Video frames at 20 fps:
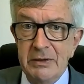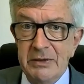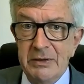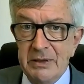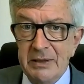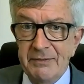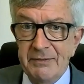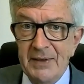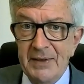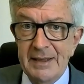right,
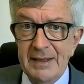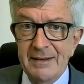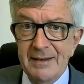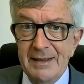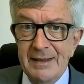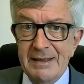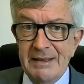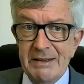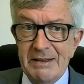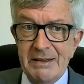they're not
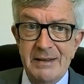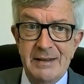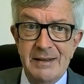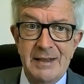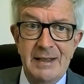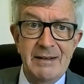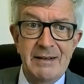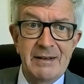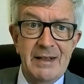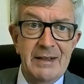vaccinated.
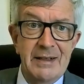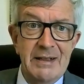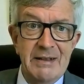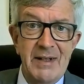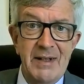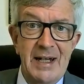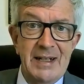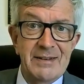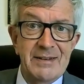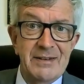Now
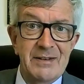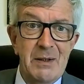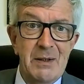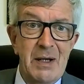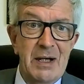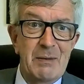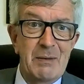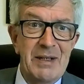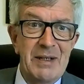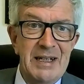you've
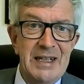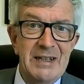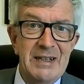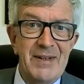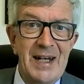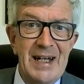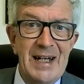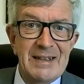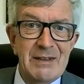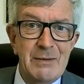
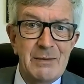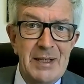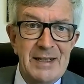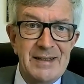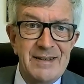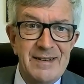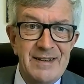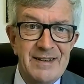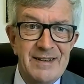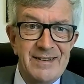asked
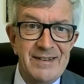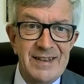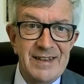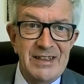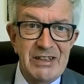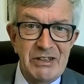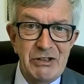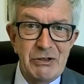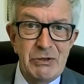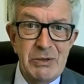questions
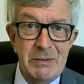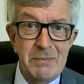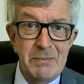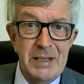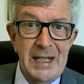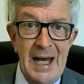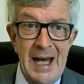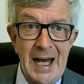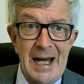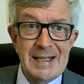that you
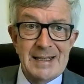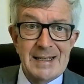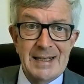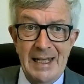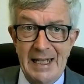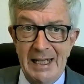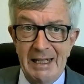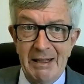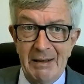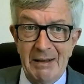shouldn't be
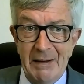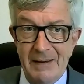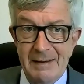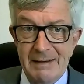asking.